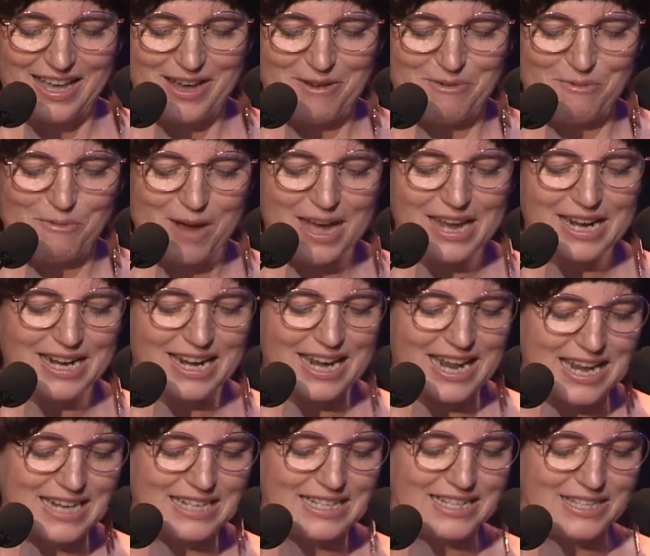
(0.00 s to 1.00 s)
One
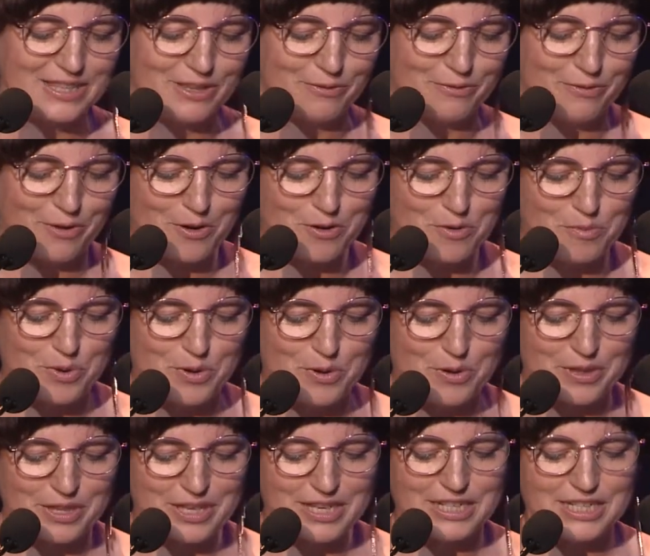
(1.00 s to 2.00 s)
entered the phone
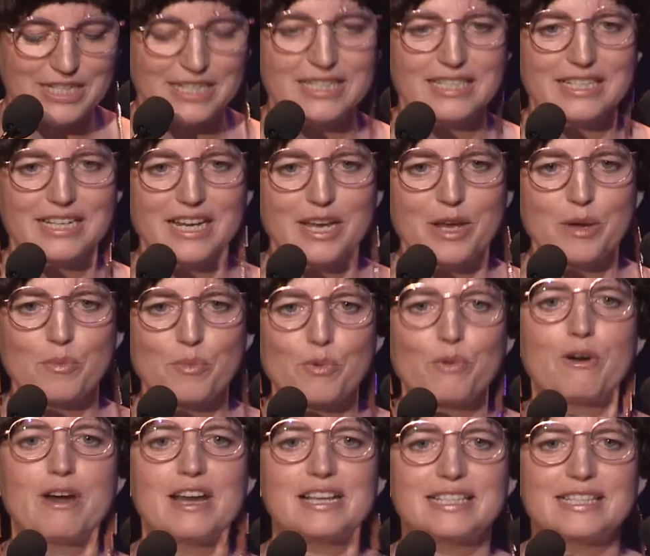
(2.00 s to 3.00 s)
booth and just
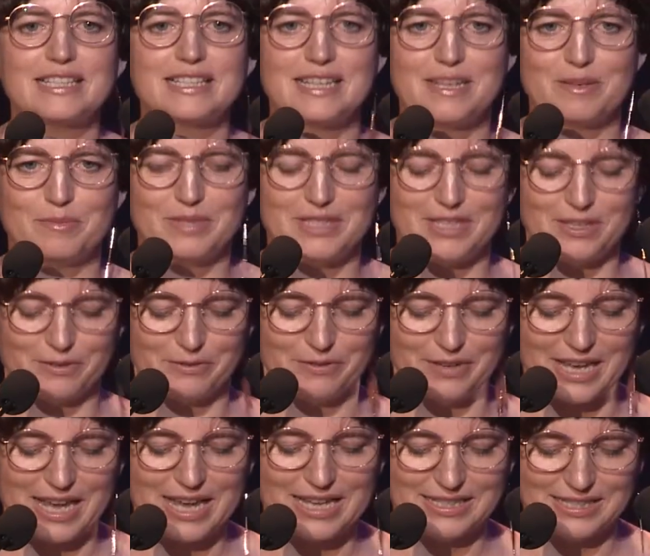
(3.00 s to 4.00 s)
pressed himself
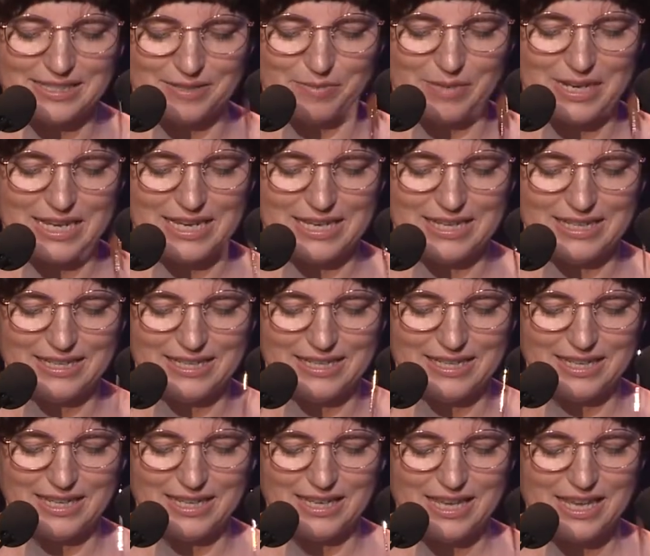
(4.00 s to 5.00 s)
against me.
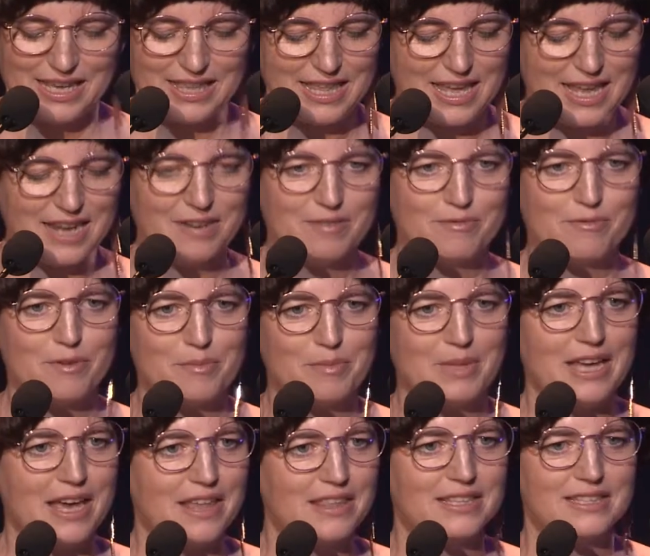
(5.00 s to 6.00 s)
Then, from
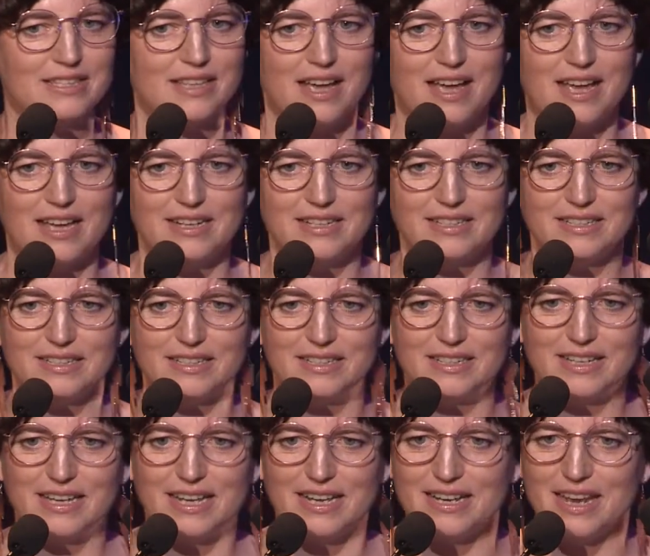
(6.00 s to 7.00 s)
the other side,
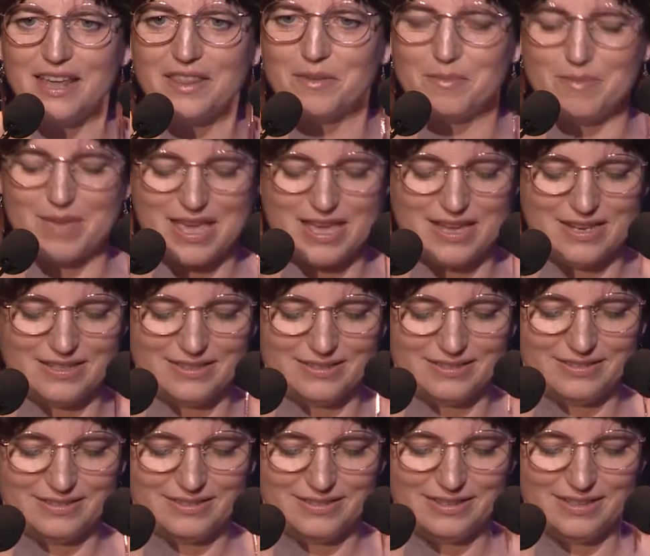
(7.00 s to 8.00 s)
another
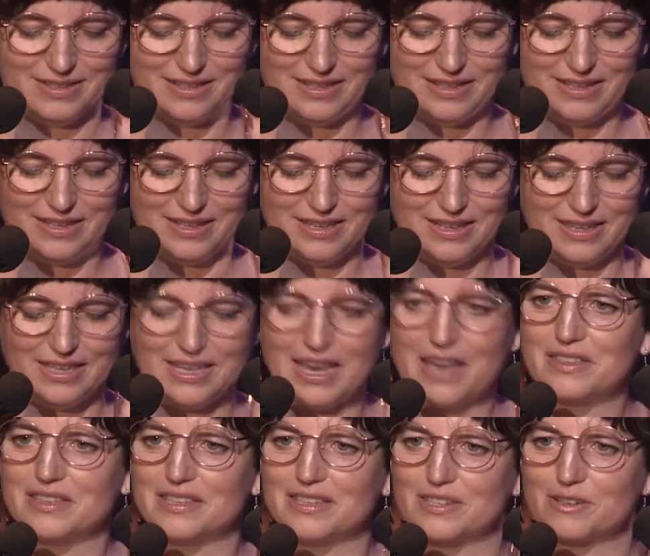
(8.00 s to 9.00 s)
man. The
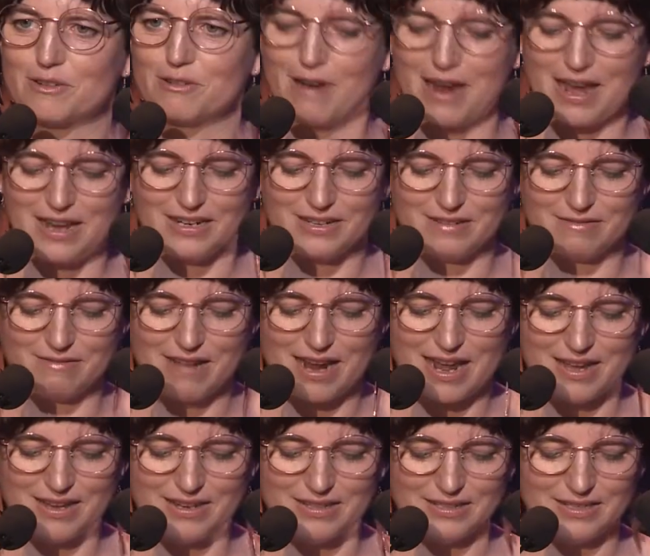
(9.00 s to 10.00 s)
others crowded
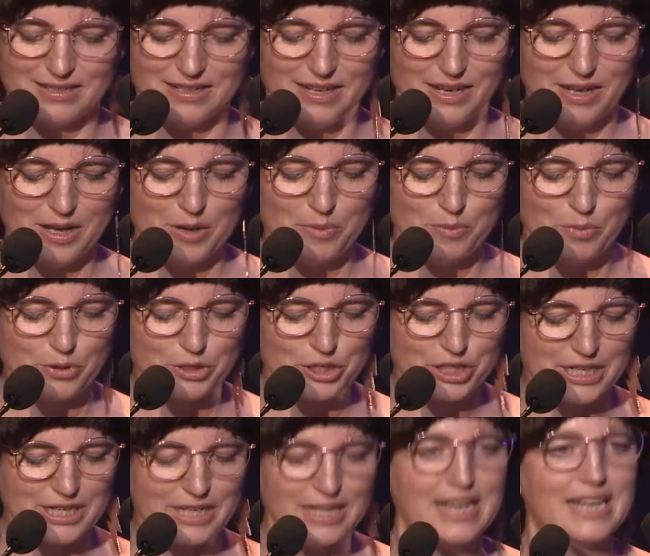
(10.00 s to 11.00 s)
around,
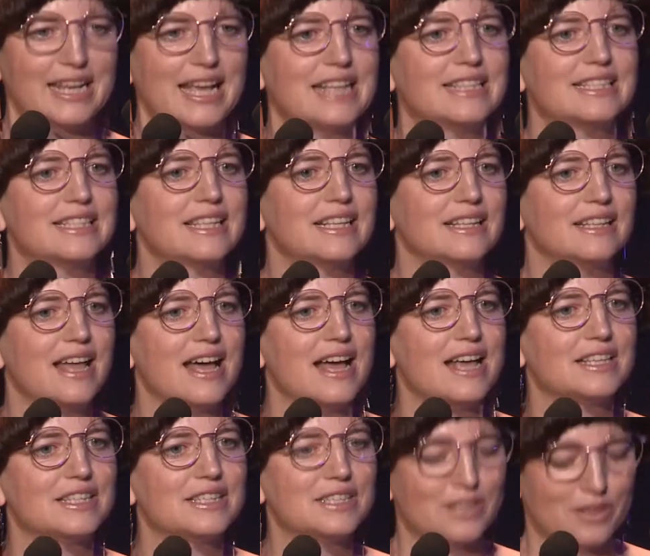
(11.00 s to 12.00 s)
pushing against the
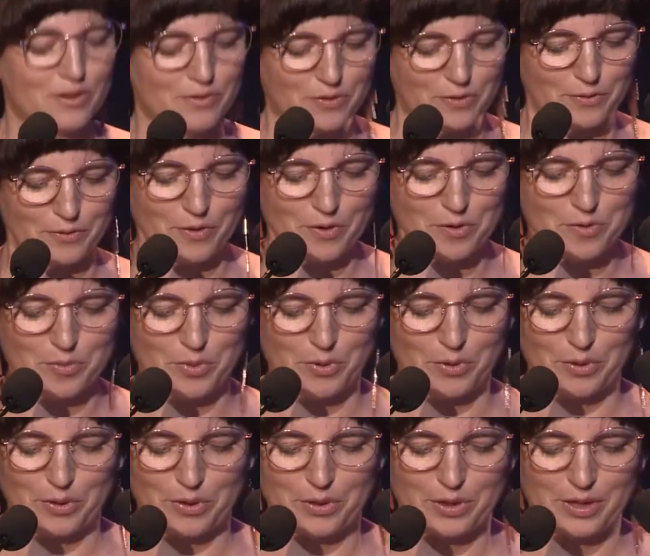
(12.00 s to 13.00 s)
glass of the phone
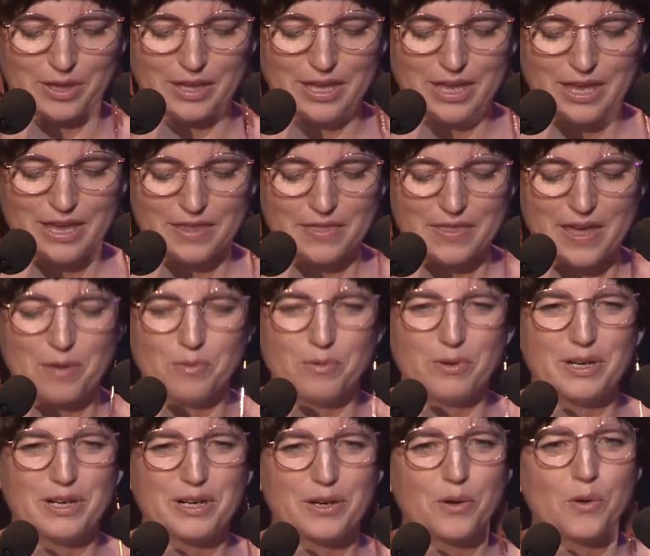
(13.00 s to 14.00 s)
booth. They
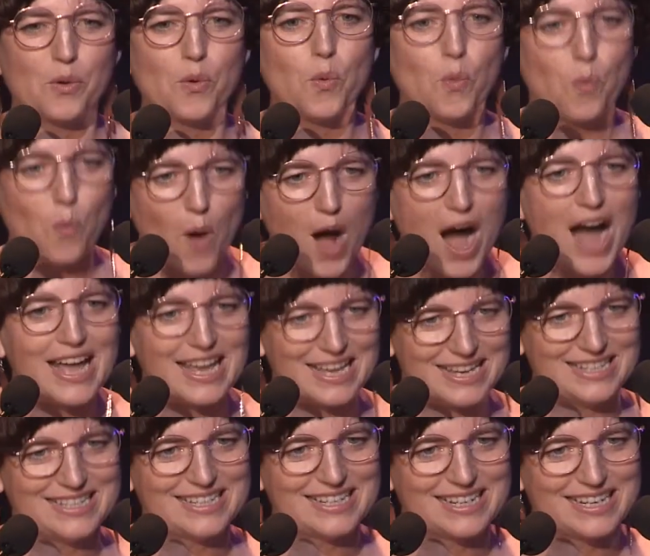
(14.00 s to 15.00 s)
were
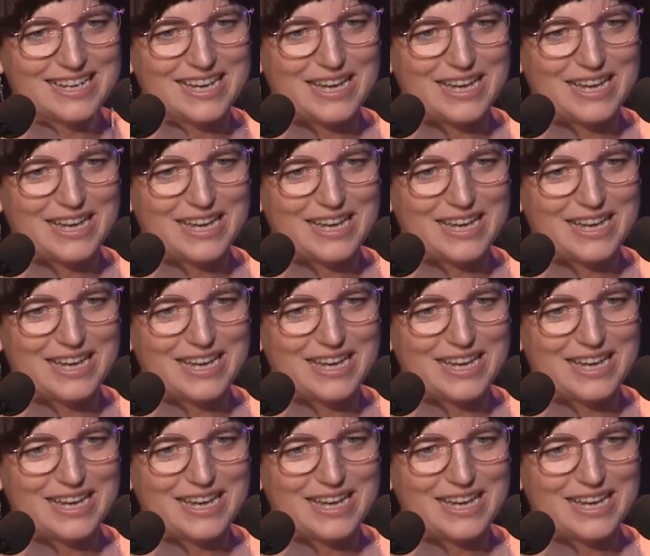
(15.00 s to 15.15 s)
quiet,